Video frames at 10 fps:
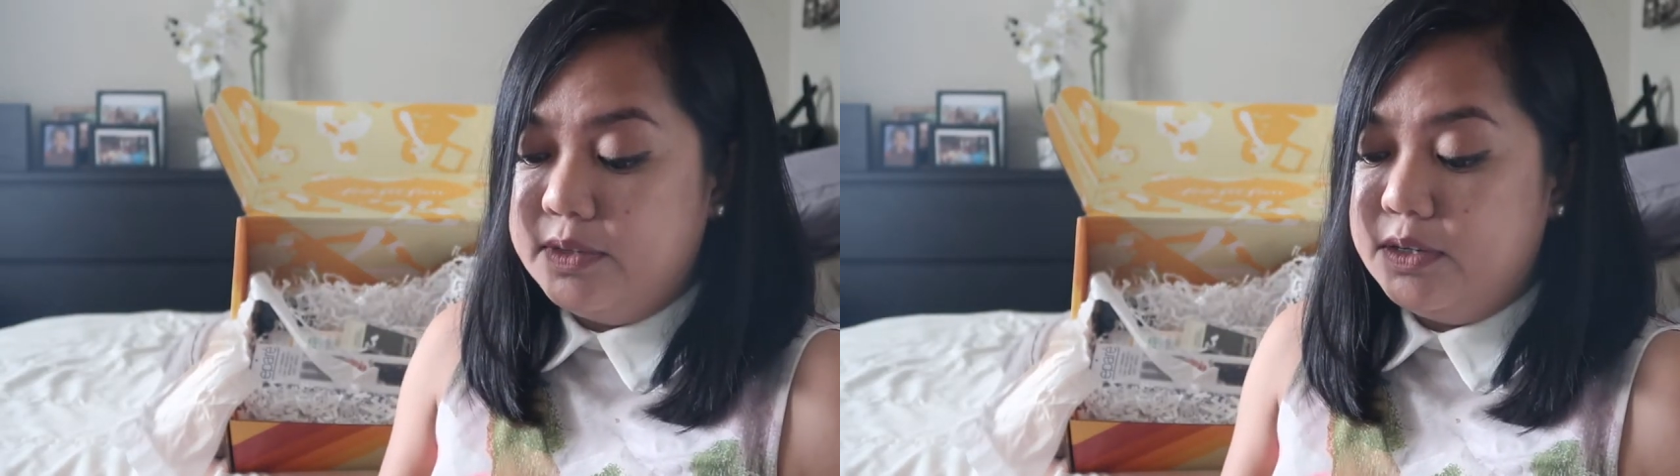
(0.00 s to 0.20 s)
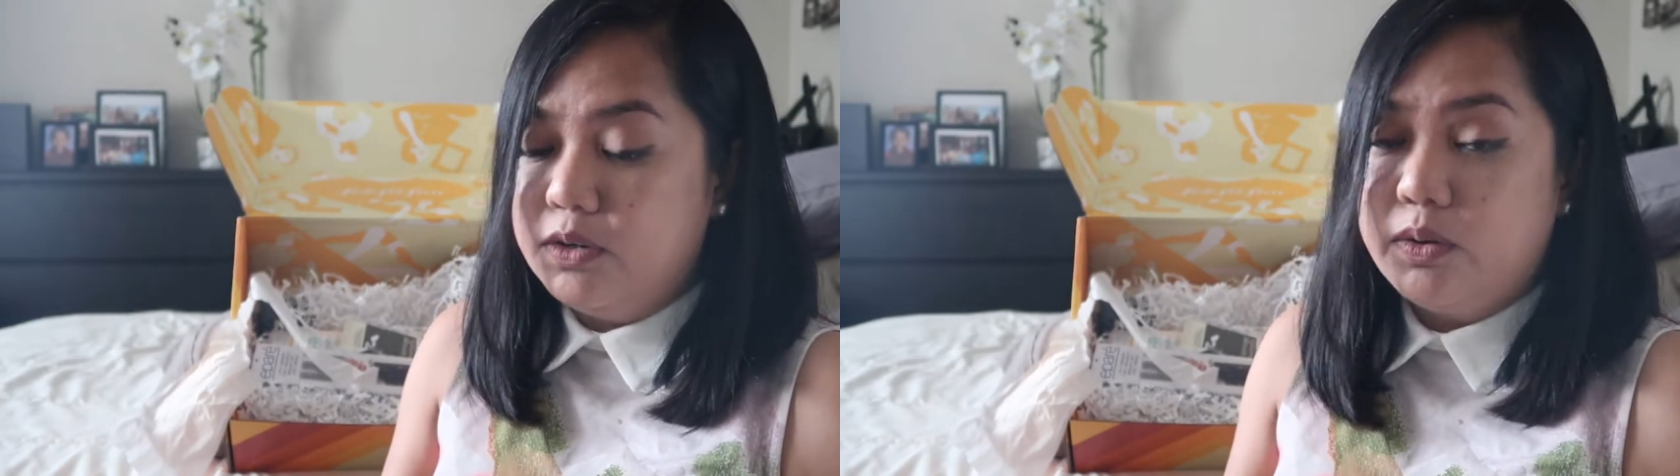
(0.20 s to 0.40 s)

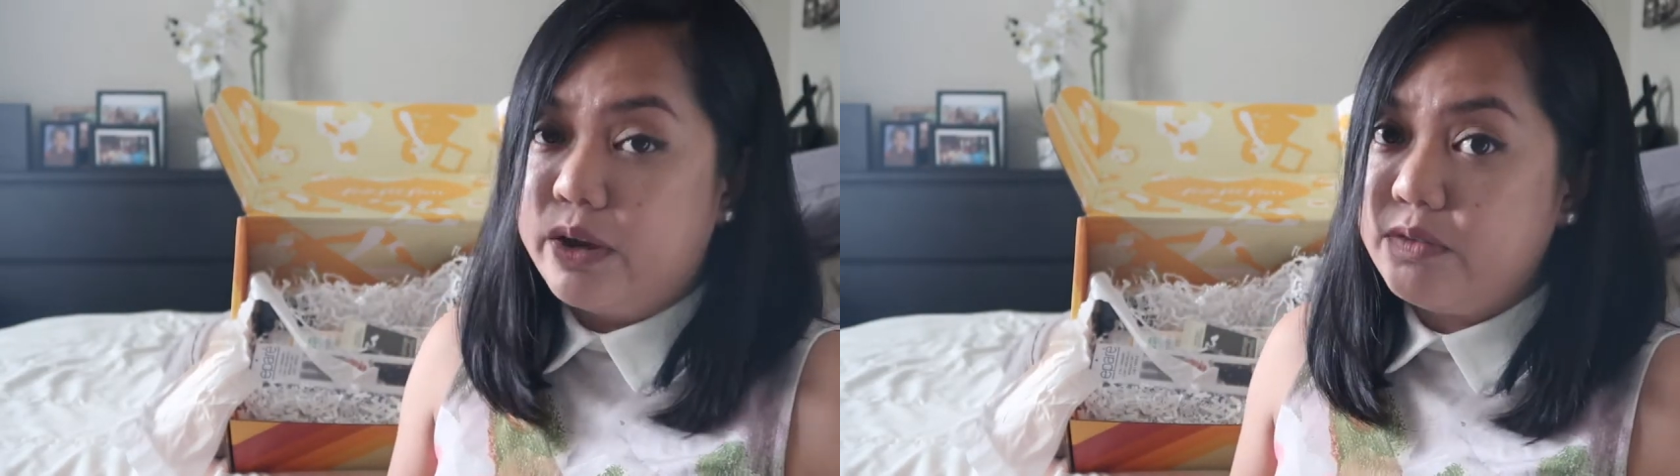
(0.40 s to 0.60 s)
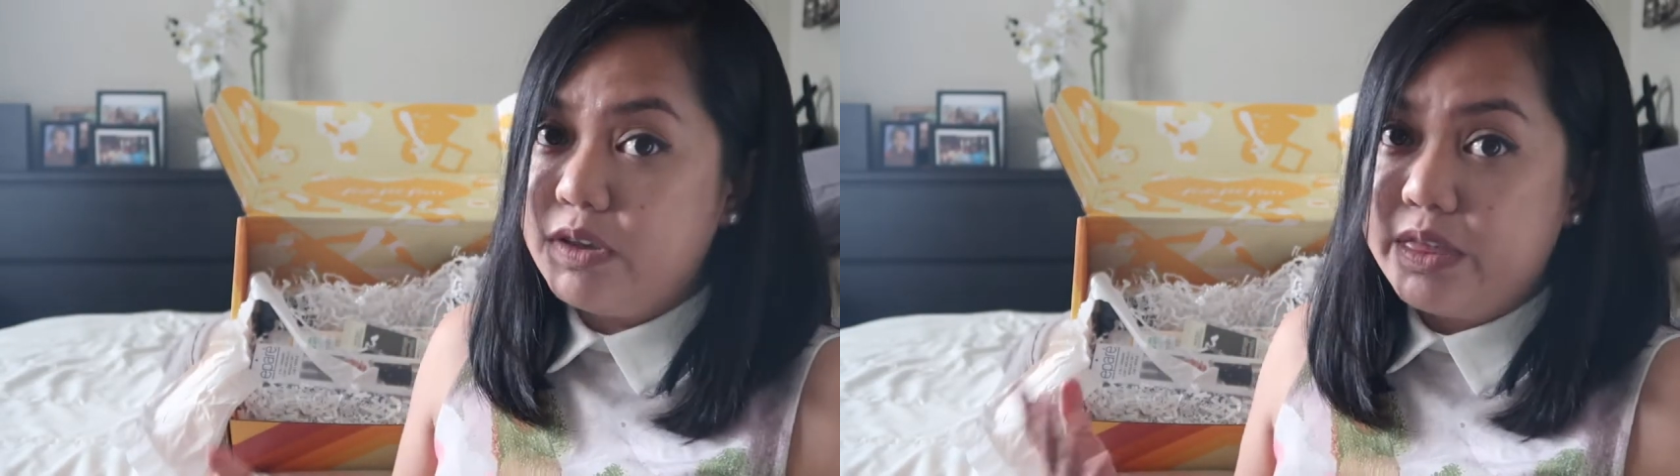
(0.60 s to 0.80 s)
you know,
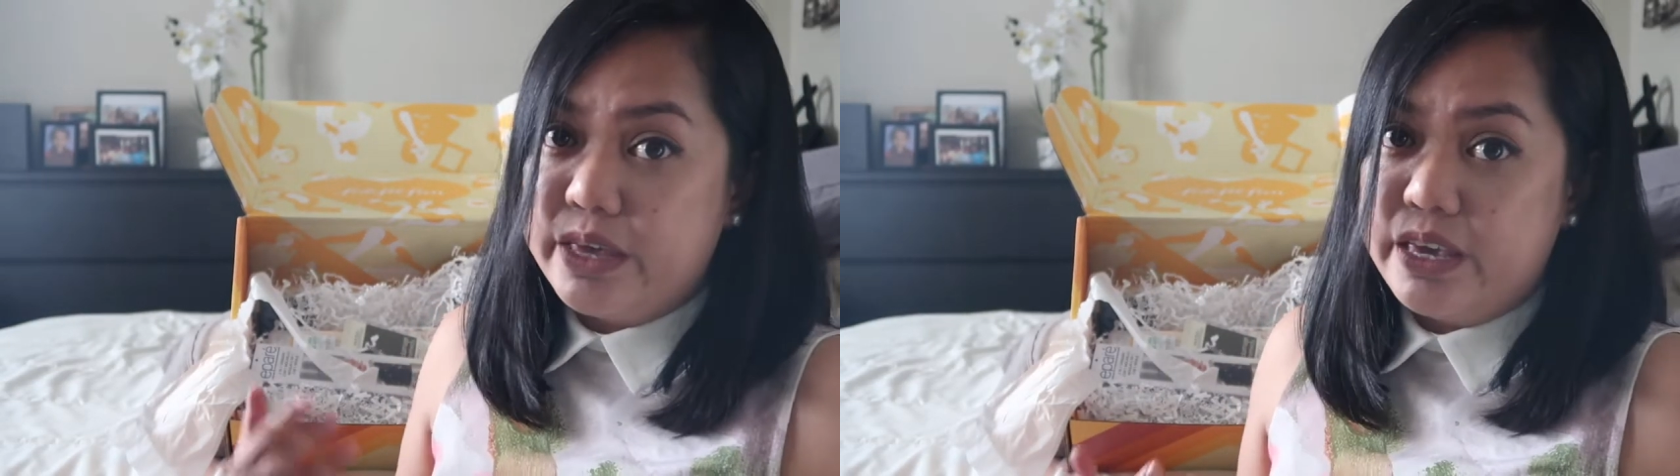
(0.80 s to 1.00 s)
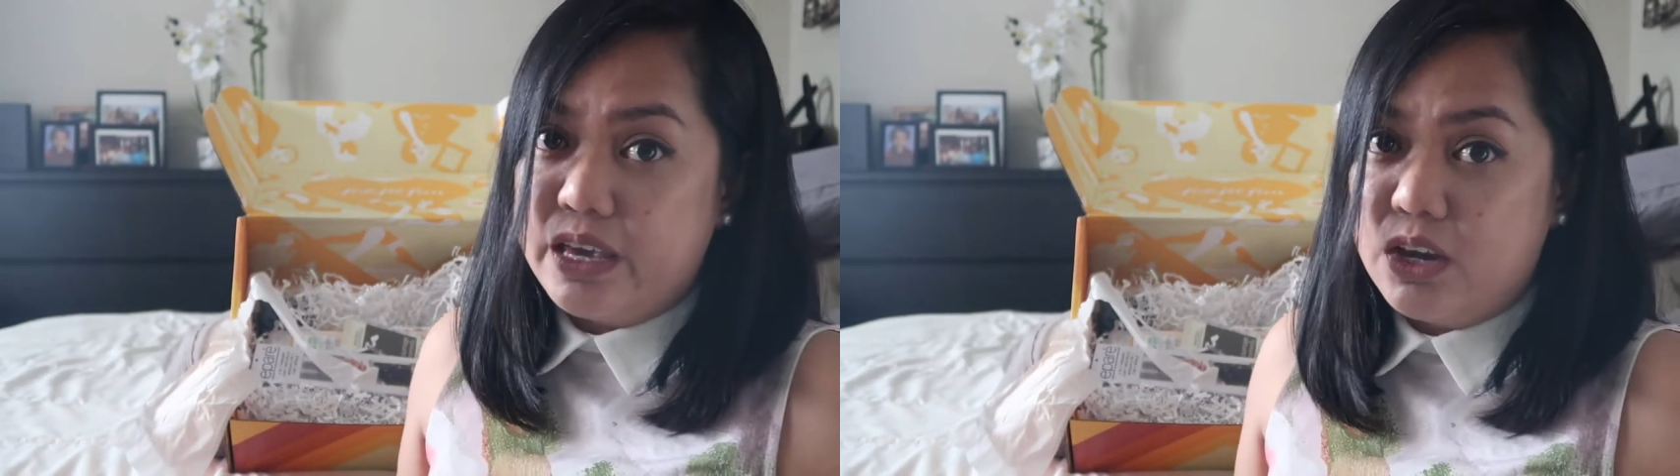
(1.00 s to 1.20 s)

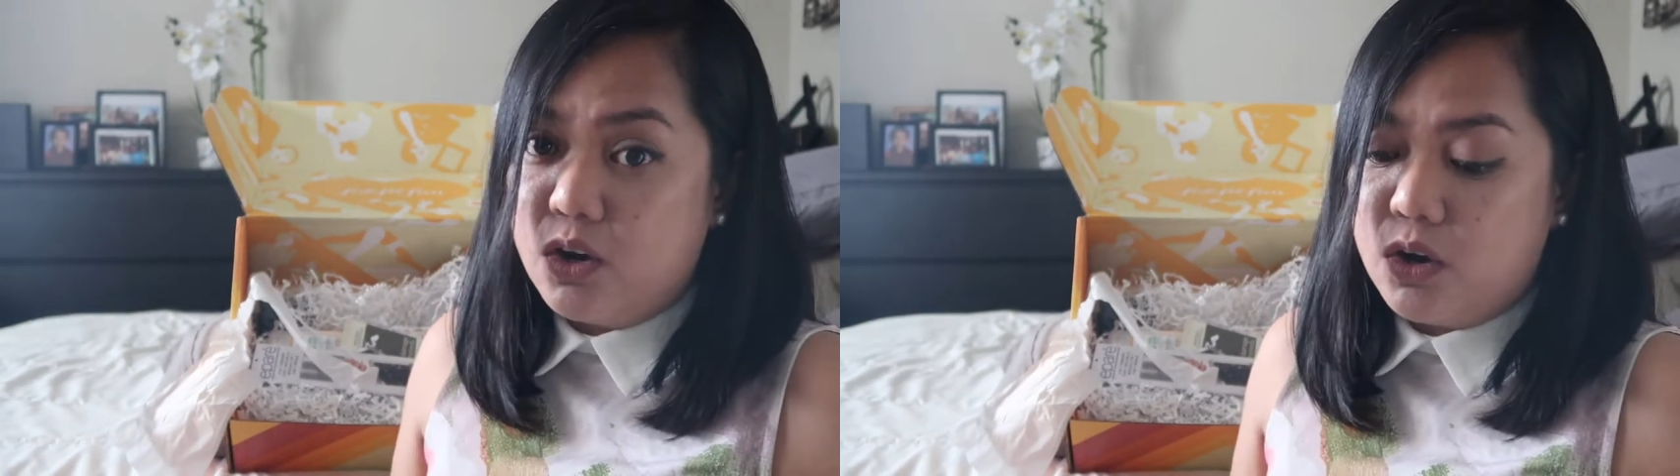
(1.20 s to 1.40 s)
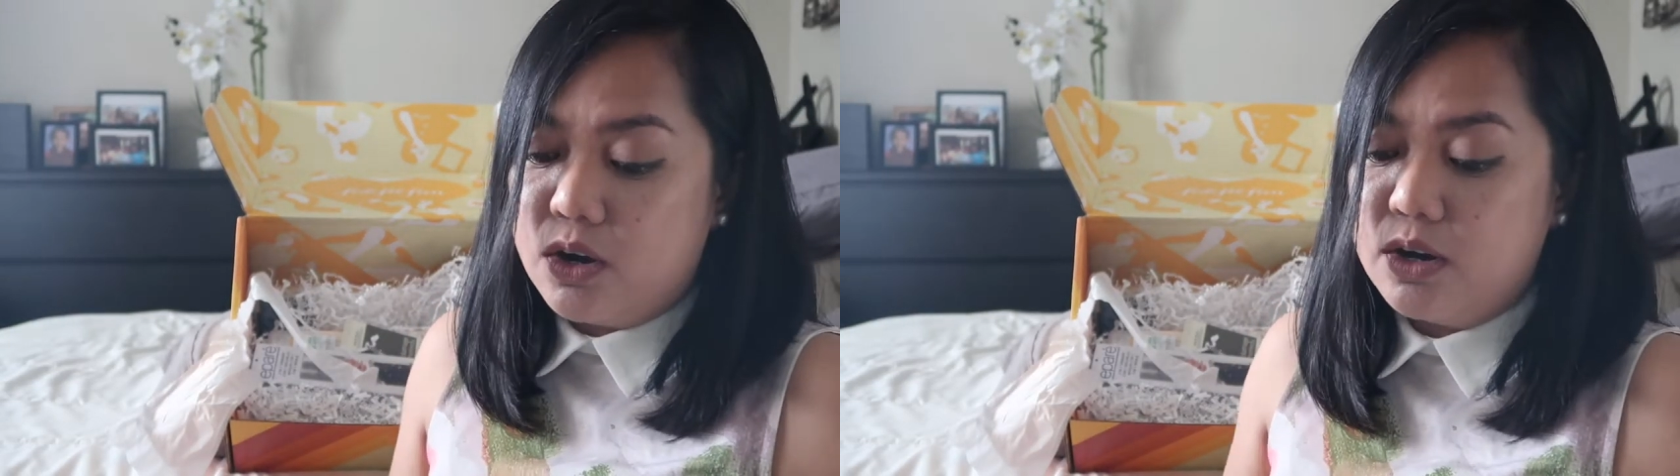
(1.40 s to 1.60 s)
everything
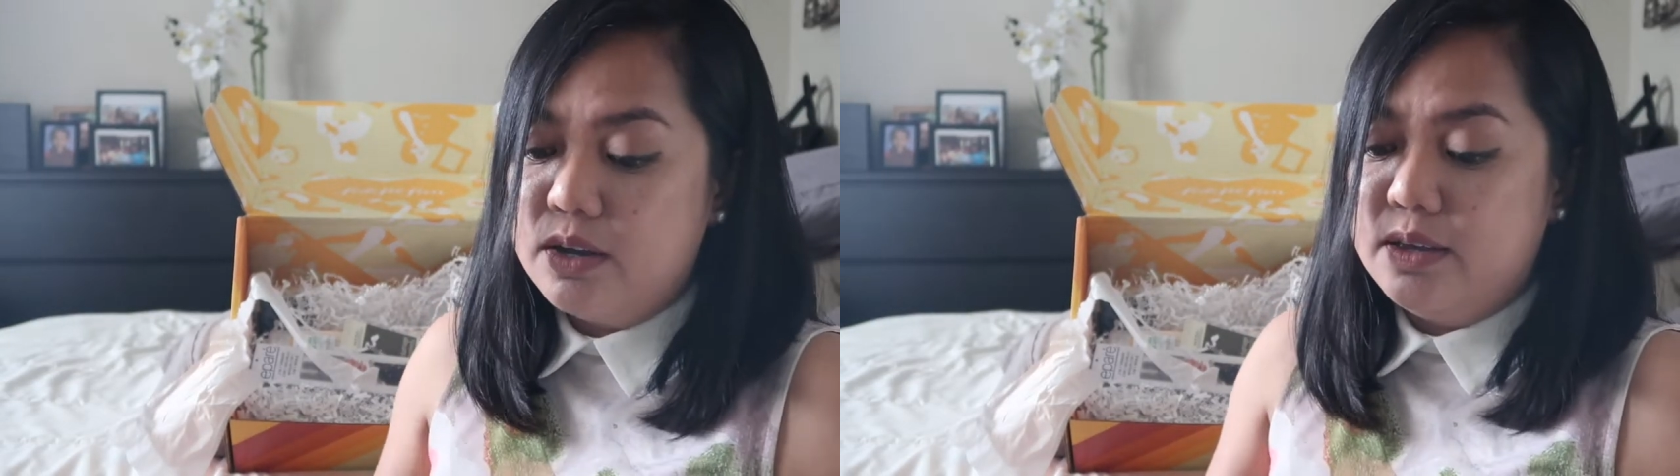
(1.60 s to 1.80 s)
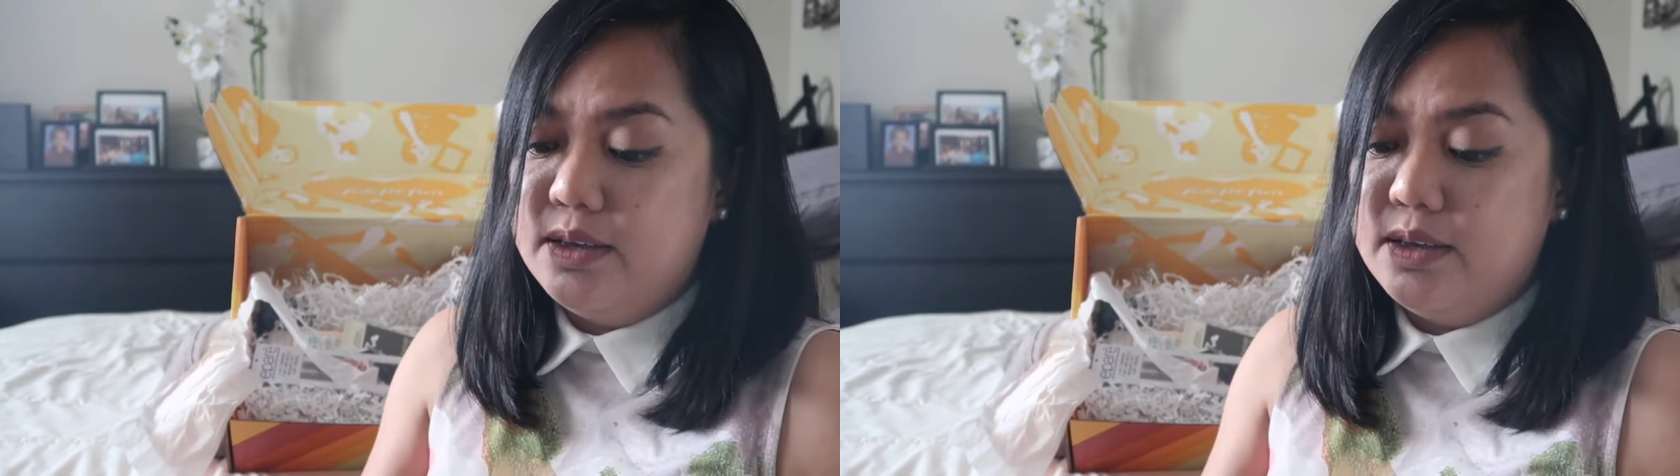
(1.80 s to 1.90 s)
here